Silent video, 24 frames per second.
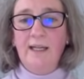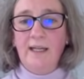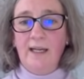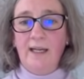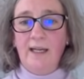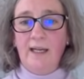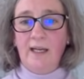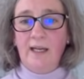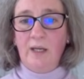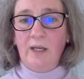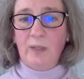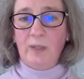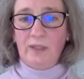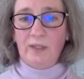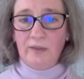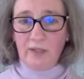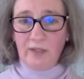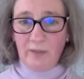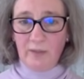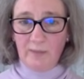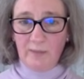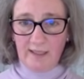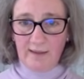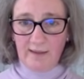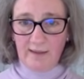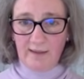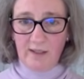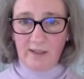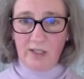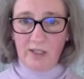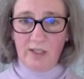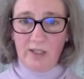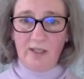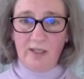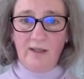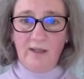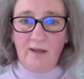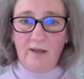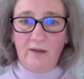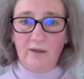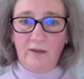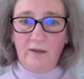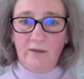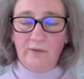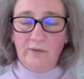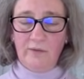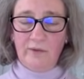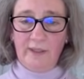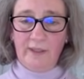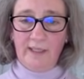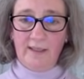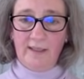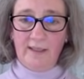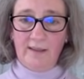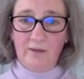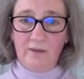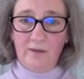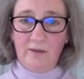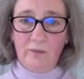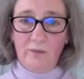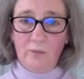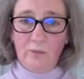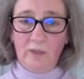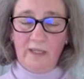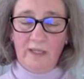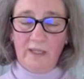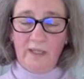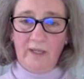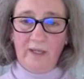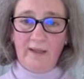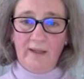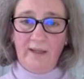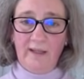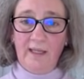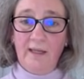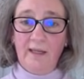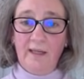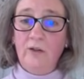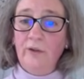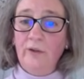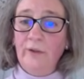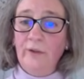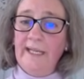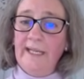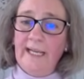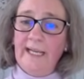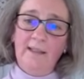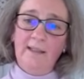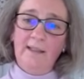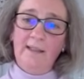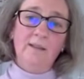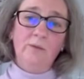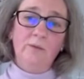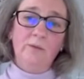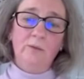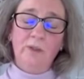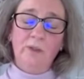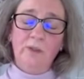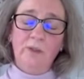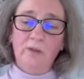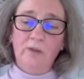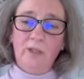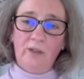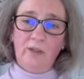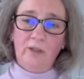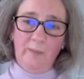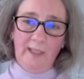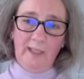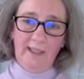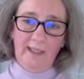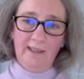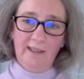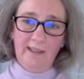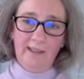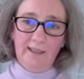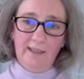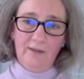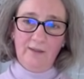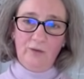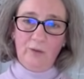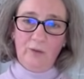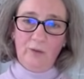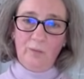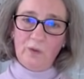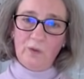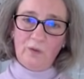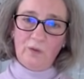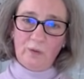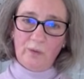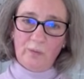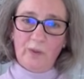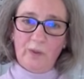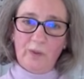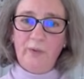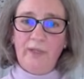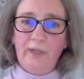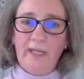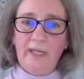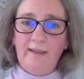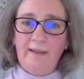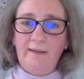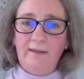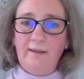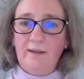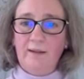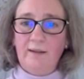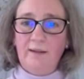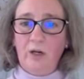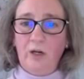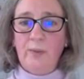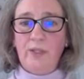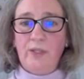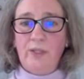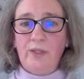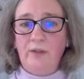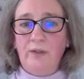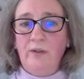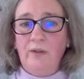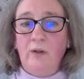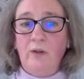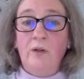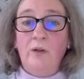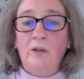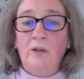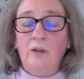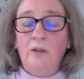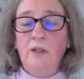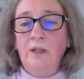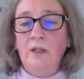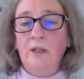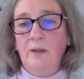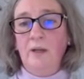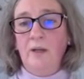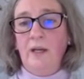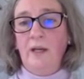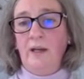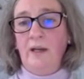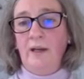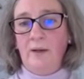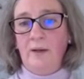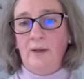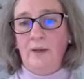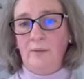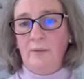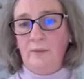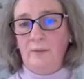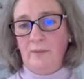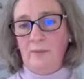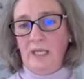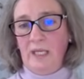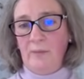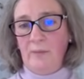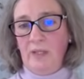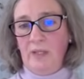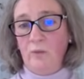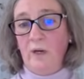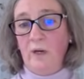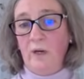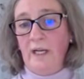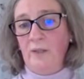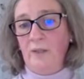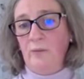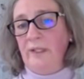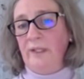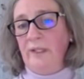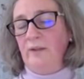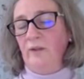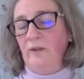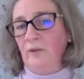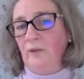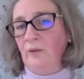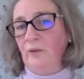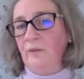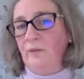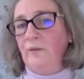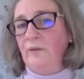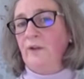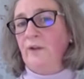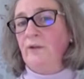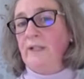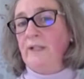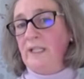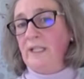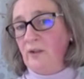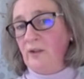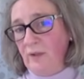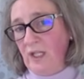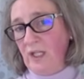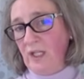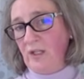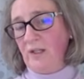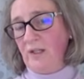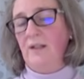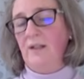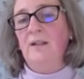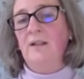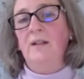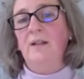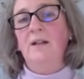But some discussion on, for instance, why we think OEL would not be the most appropriate option, or maybe why we don't go for restriction